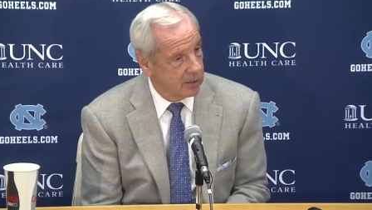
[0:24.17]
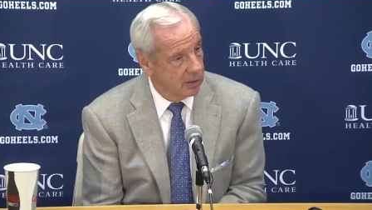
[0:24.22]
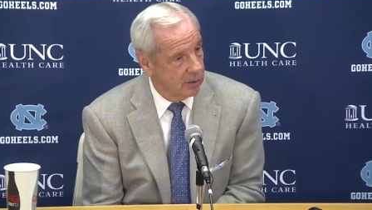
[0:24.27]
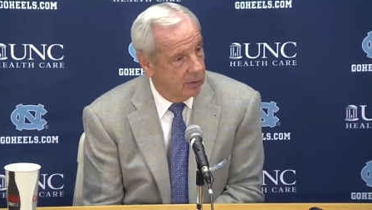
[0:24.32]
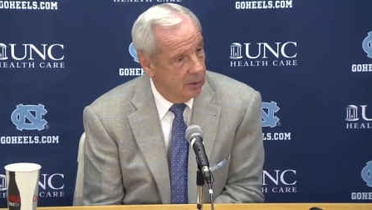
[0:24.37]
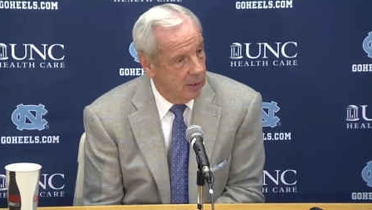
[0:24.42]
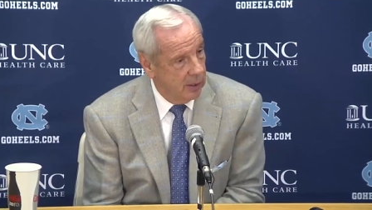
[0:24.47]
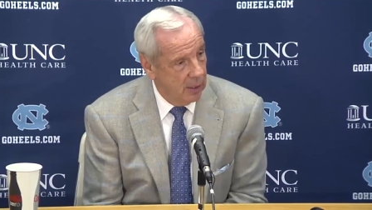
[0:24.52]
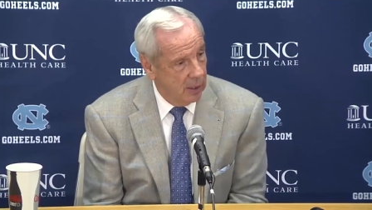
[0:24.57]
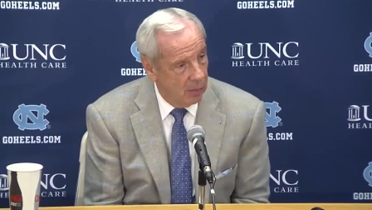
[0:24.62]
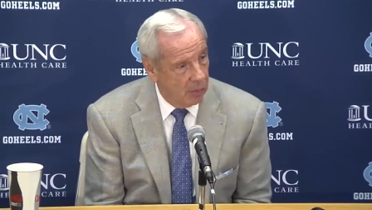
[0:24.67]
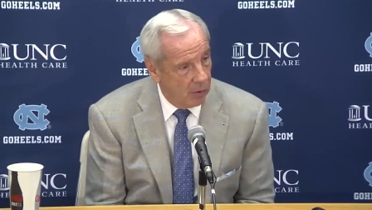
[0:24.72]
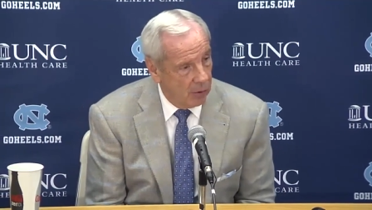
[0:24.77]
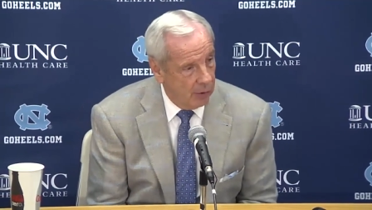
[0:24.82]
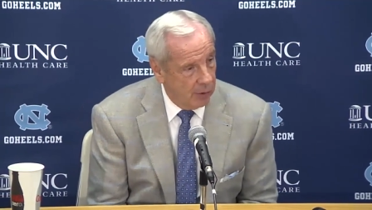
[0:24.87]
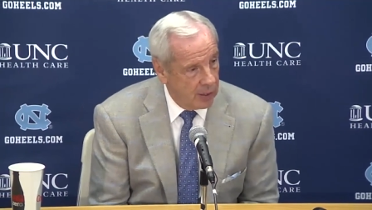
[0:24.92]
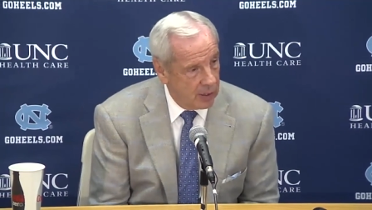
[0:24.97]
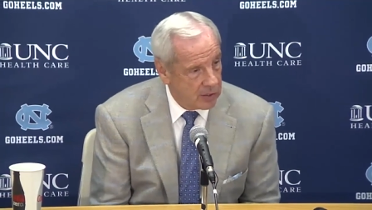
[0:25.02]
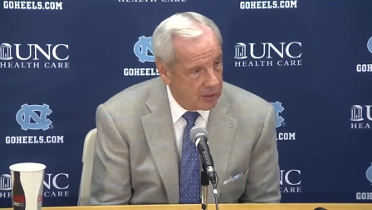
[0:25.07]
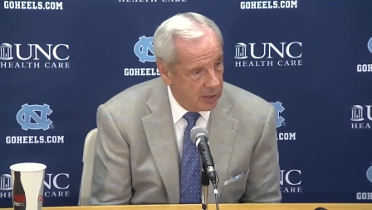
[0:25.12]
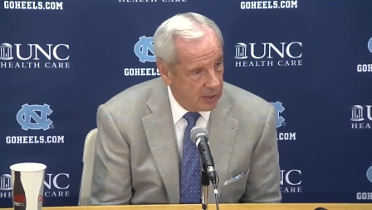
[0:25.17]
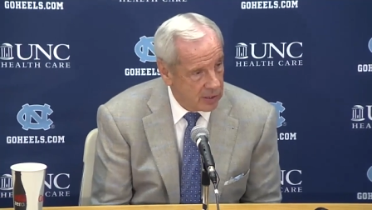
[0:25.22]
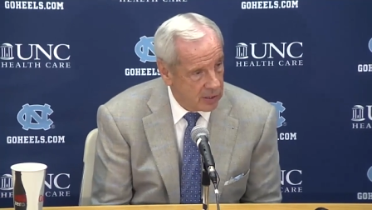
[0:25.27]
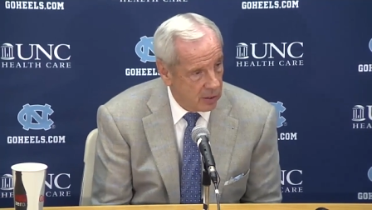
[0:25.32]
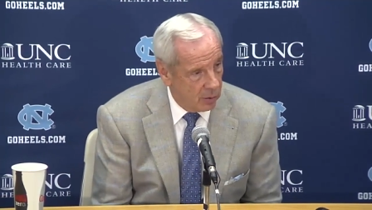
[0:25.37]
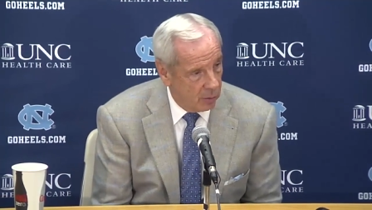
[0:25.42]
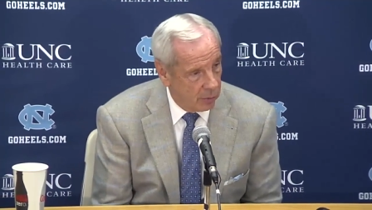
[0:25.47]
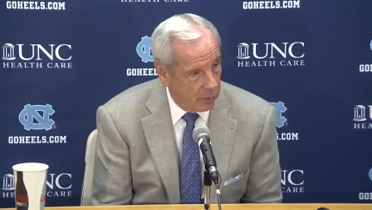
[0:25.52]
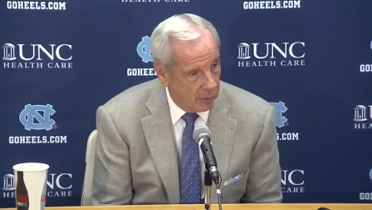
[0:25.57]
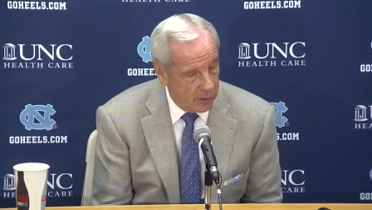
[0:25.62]
So 30 assists
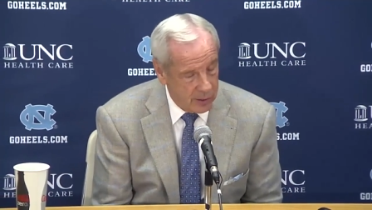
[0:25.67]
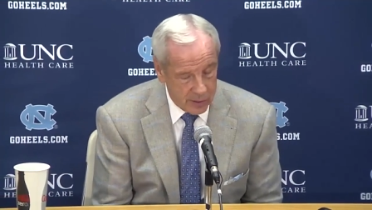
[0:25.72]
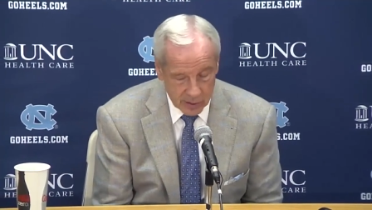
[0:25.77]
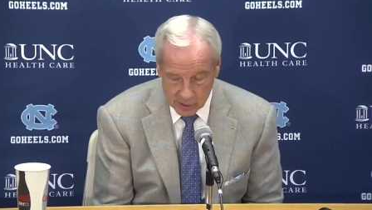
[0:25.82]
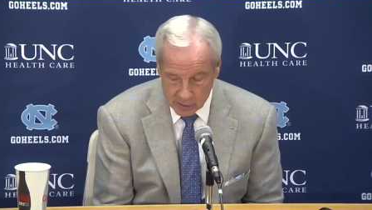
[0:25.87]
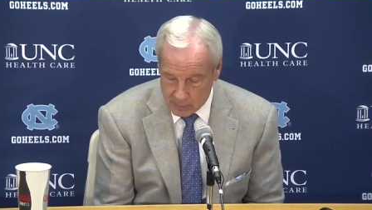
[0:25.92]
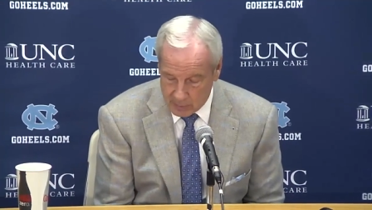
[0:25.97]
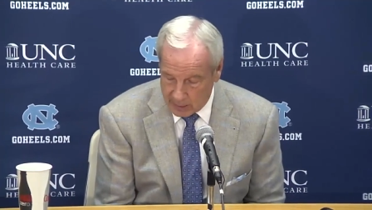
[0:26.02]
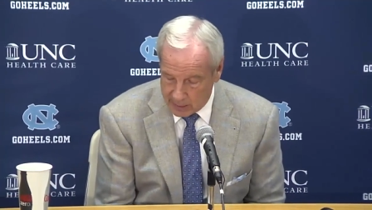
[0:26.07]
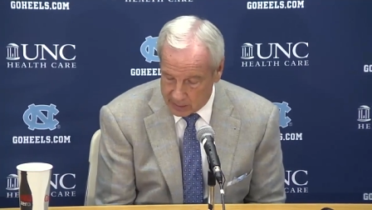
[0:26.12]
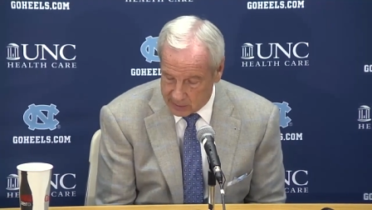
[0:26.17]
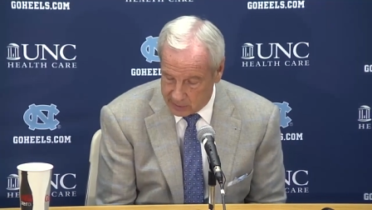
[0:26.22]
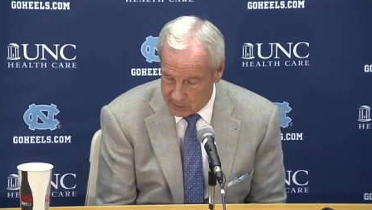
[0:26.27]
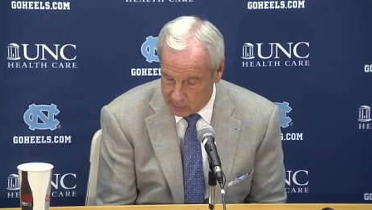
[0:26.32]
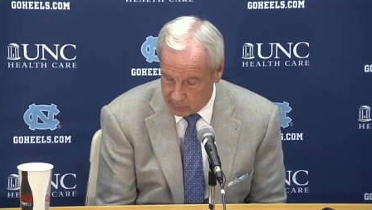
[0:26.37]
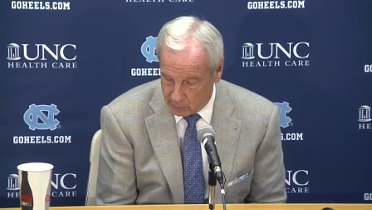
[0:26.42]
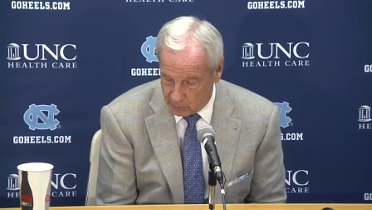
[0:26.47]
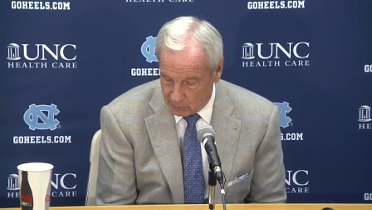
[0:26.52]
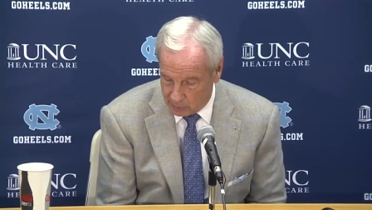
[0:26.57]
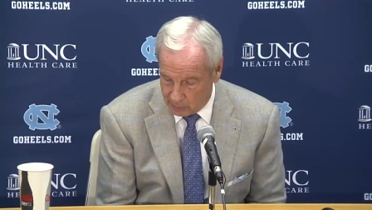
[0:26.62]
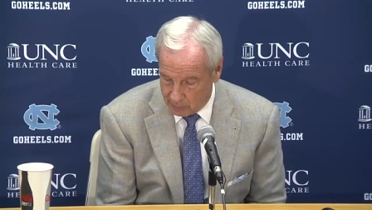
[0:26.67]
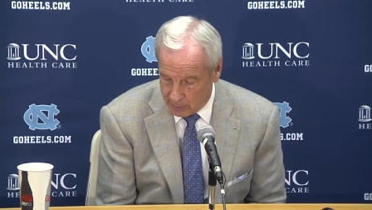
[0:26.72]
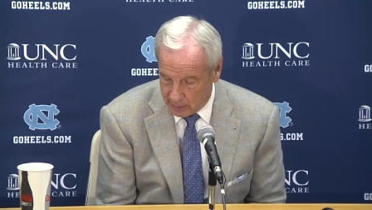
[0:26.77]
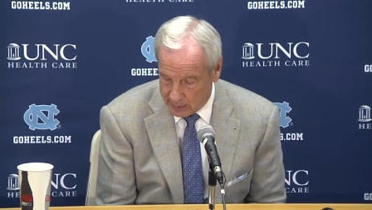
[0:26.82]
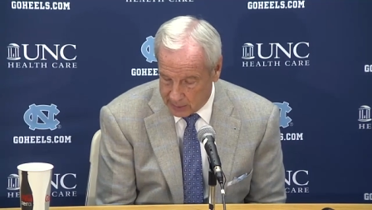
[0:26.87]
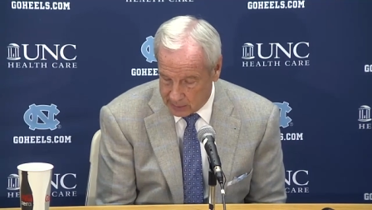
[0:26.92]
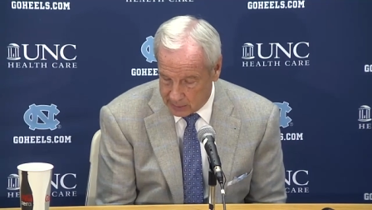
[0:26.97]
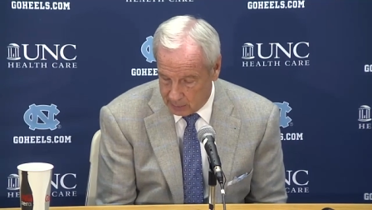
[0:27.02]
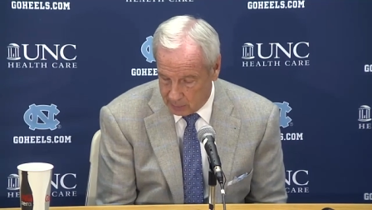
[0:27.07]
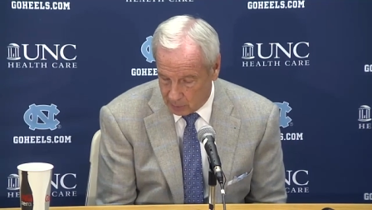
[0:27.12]
on 36 baskets. Pretty good
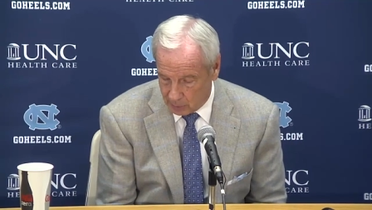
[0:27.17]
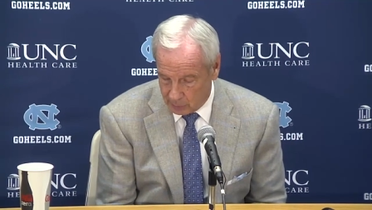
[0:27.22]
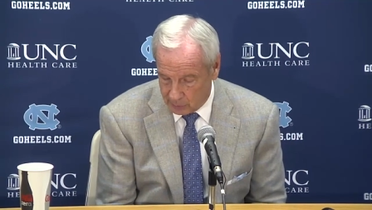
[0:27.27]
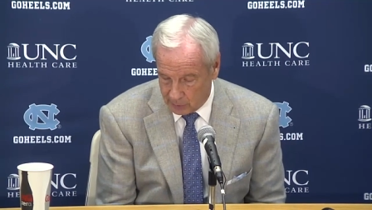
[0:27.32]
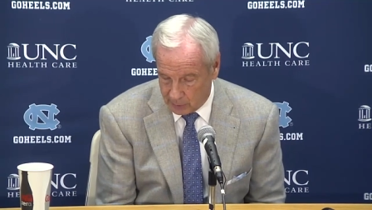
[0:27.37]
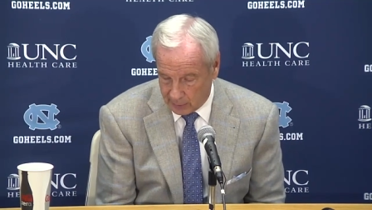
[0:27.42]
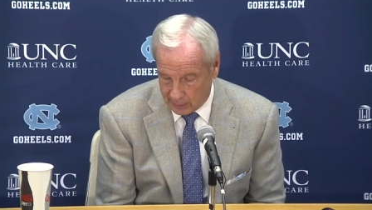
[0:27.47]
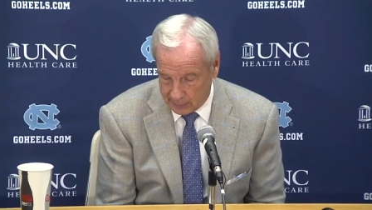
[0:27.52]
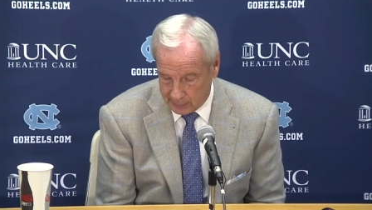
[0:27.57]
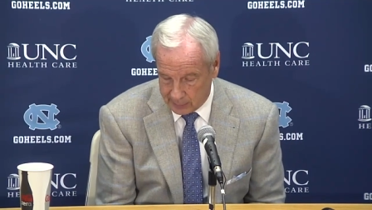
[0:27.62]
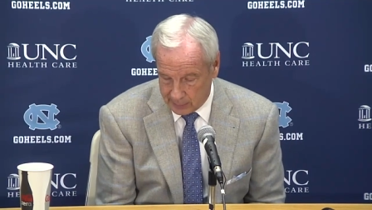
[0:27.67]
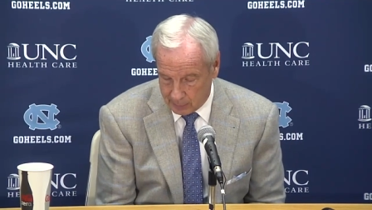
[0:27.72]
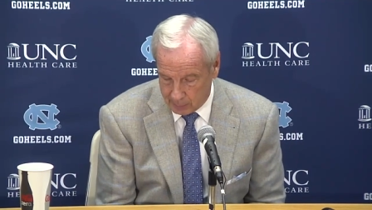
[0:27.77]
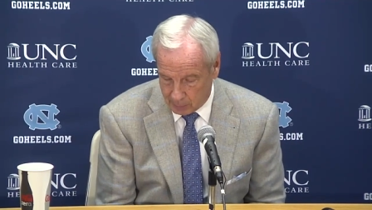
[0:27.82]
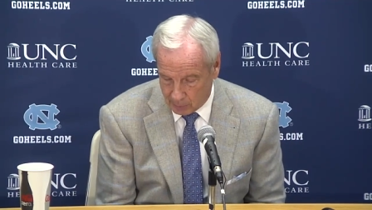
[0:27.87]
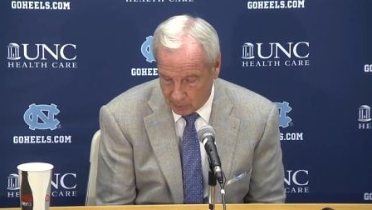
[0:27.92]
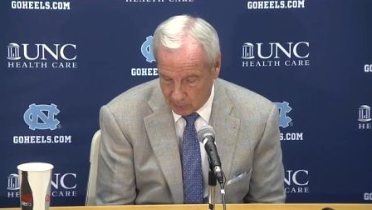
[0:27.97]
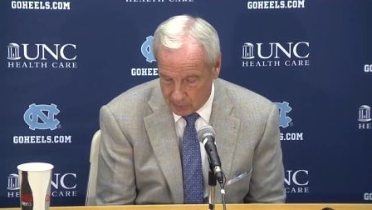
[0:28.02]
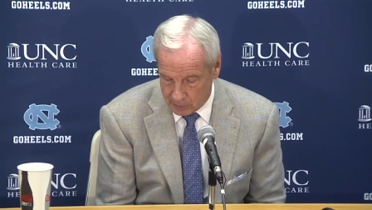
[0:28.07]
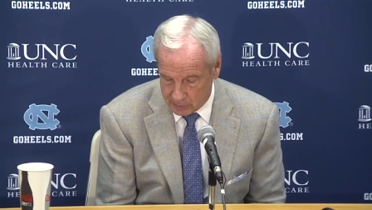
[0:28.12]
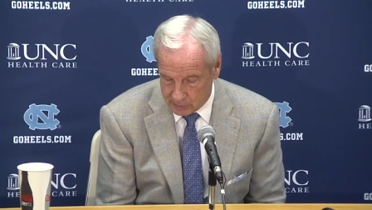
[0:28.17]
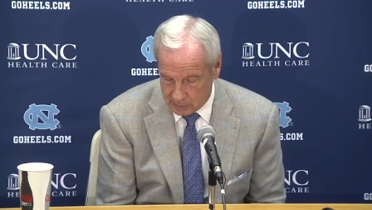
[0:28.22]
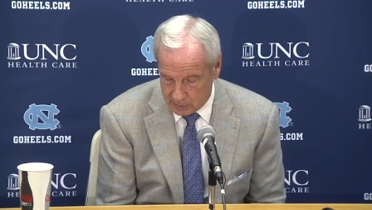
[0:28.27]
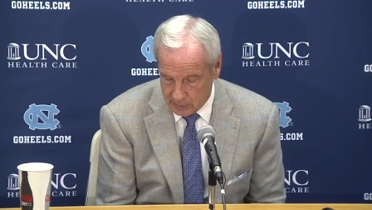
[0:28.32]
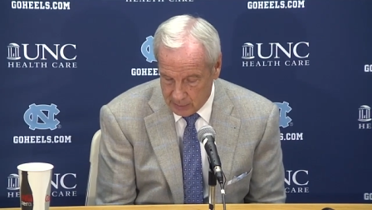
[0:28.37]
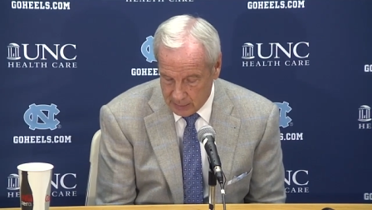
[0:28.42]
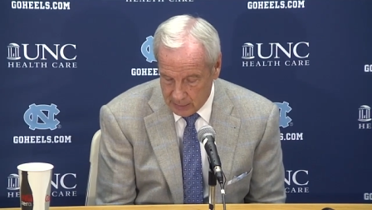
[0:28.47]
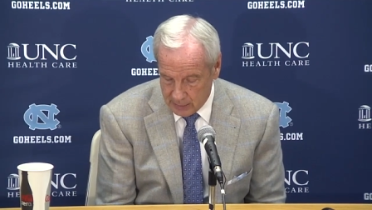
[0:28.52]
basketball, and you like that part. Uh,